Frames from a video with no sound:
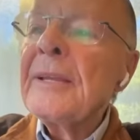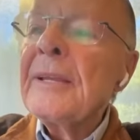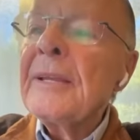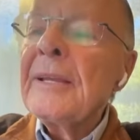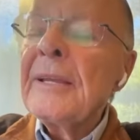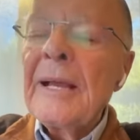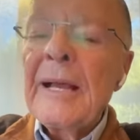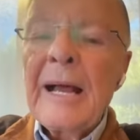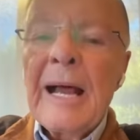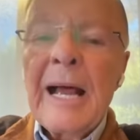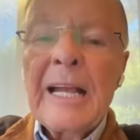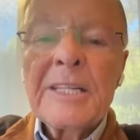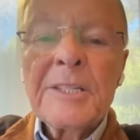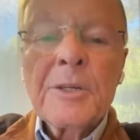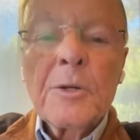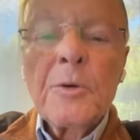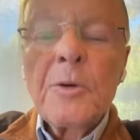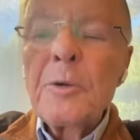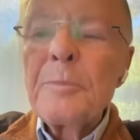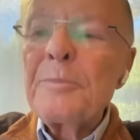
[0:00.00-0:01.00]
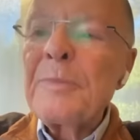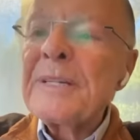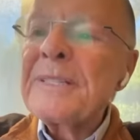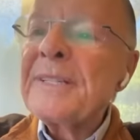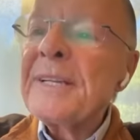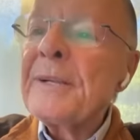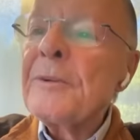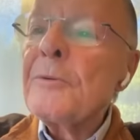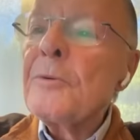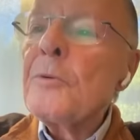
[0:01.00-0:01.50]
Fine
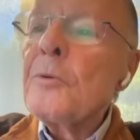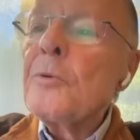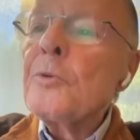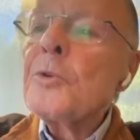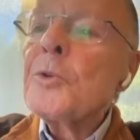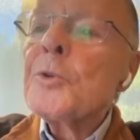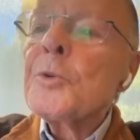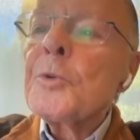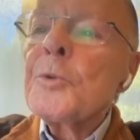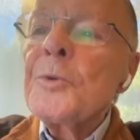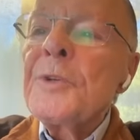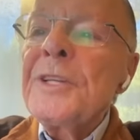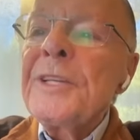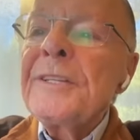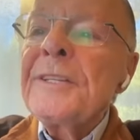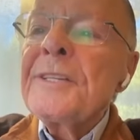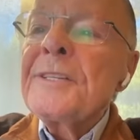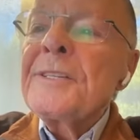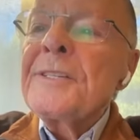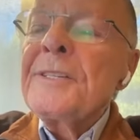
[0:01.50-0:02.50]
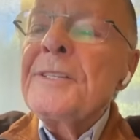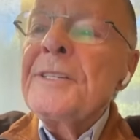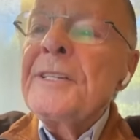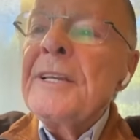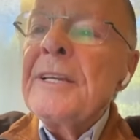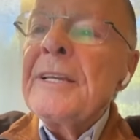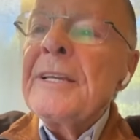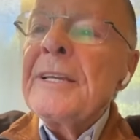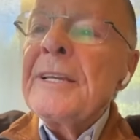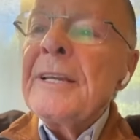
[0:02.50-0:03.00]
linen, the
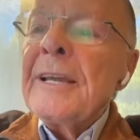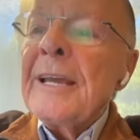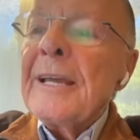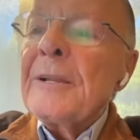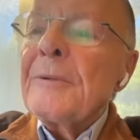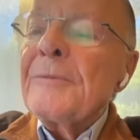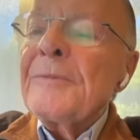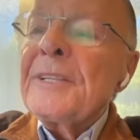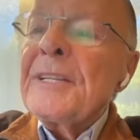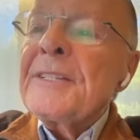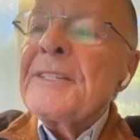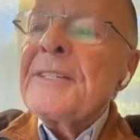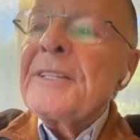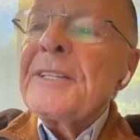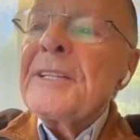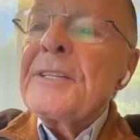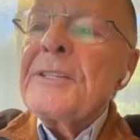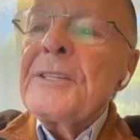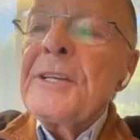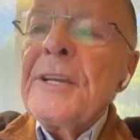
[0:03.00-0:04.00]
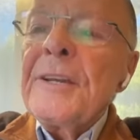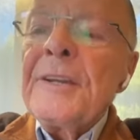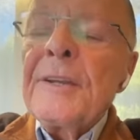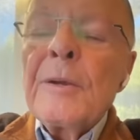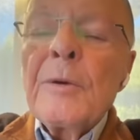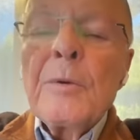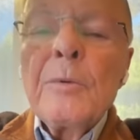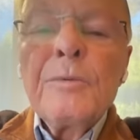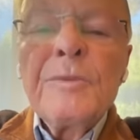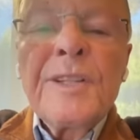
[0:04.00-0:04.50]
clothes were made
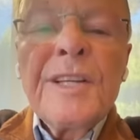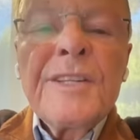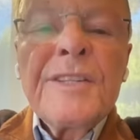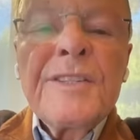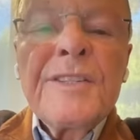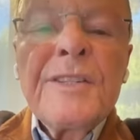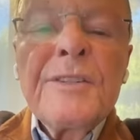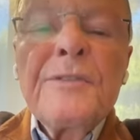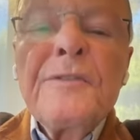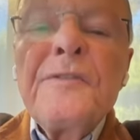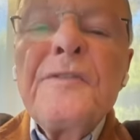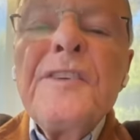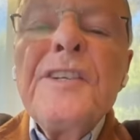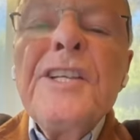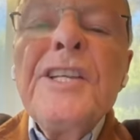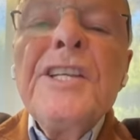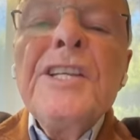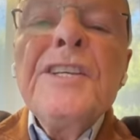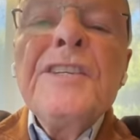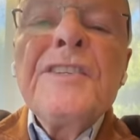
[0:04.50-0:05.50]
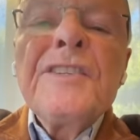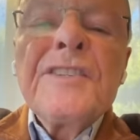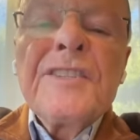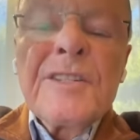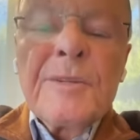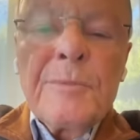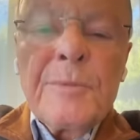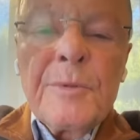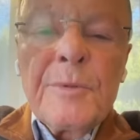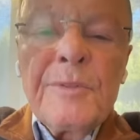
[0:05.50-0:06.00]

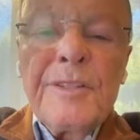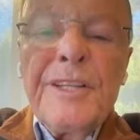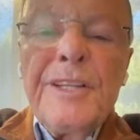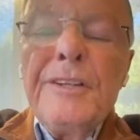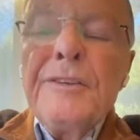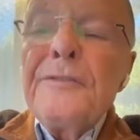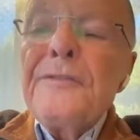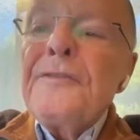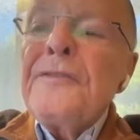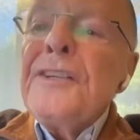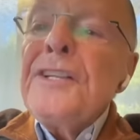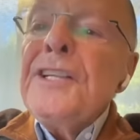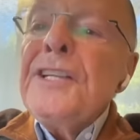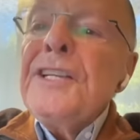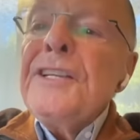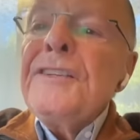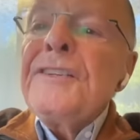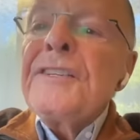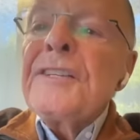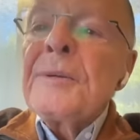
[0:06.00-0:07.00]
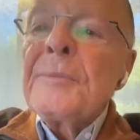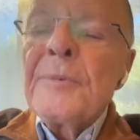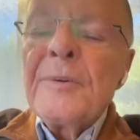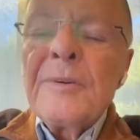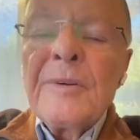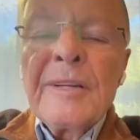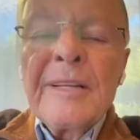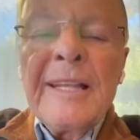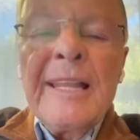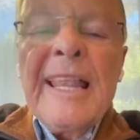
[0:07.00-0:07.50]
with a
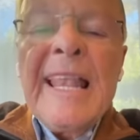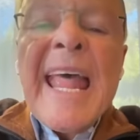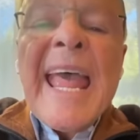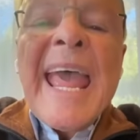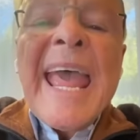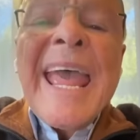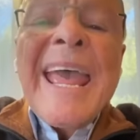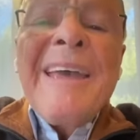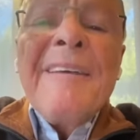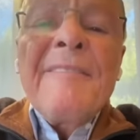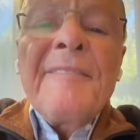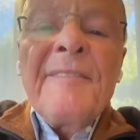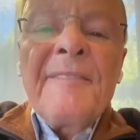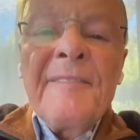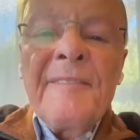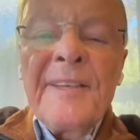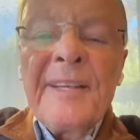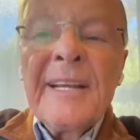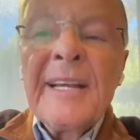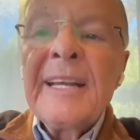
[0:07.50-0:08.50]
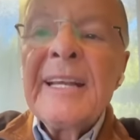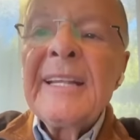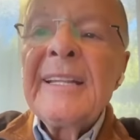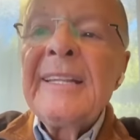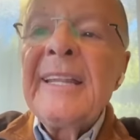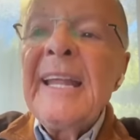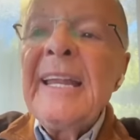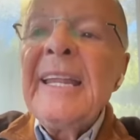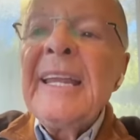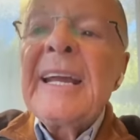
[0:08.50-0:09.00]
very
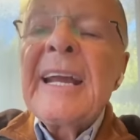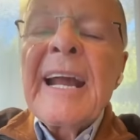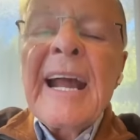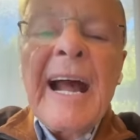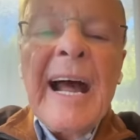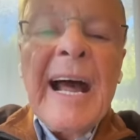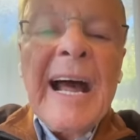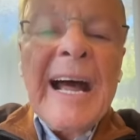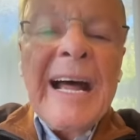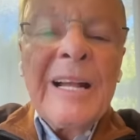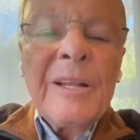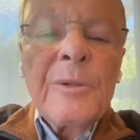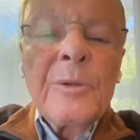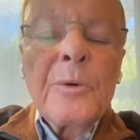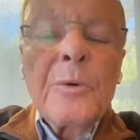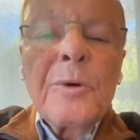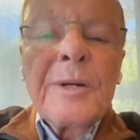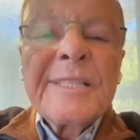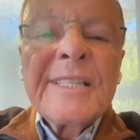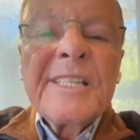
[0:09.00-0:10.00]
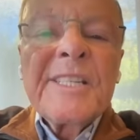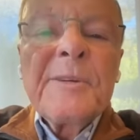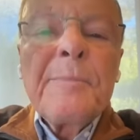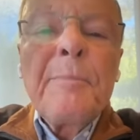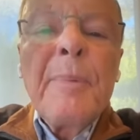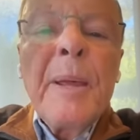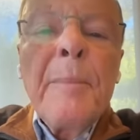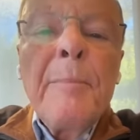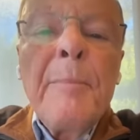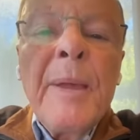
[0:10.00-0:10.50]
special
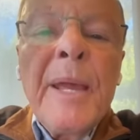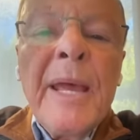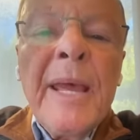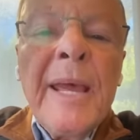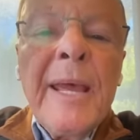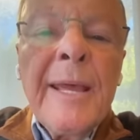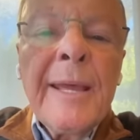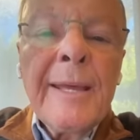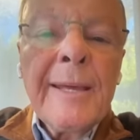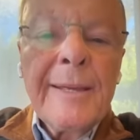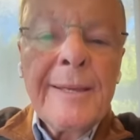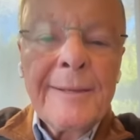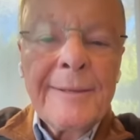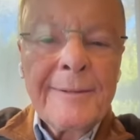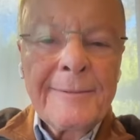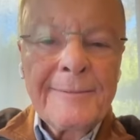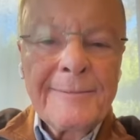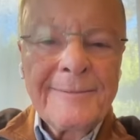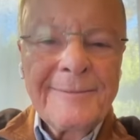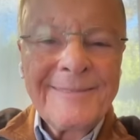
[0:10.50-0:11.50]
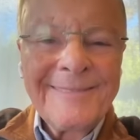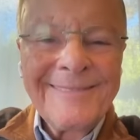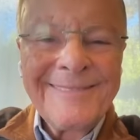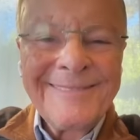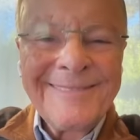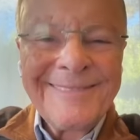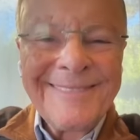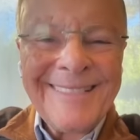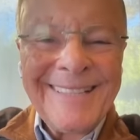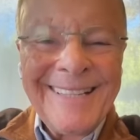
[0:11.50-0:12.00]
fabric that was very light, very
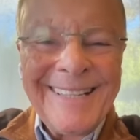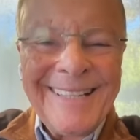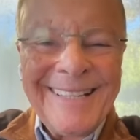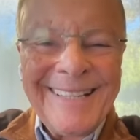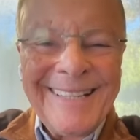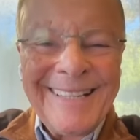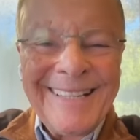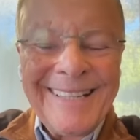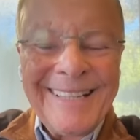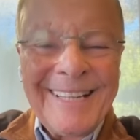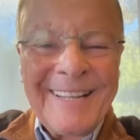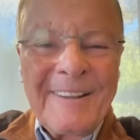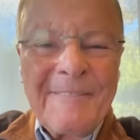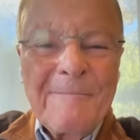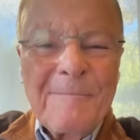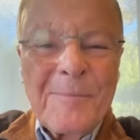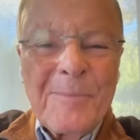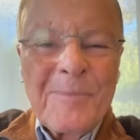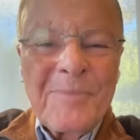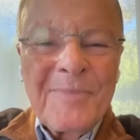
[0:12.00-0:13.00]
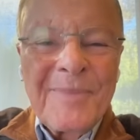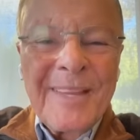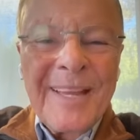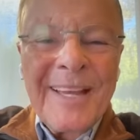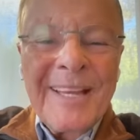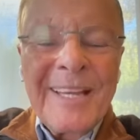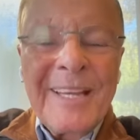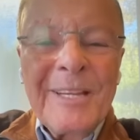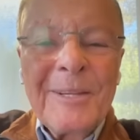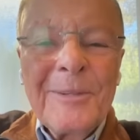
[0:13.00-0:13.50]
delicate, like for a
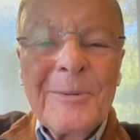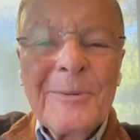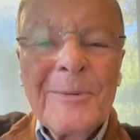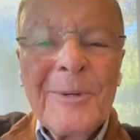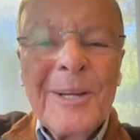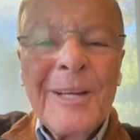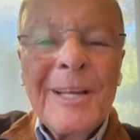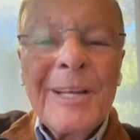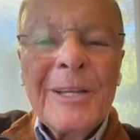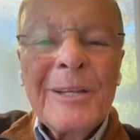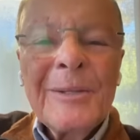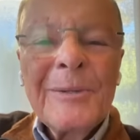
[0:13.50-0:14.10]
baby,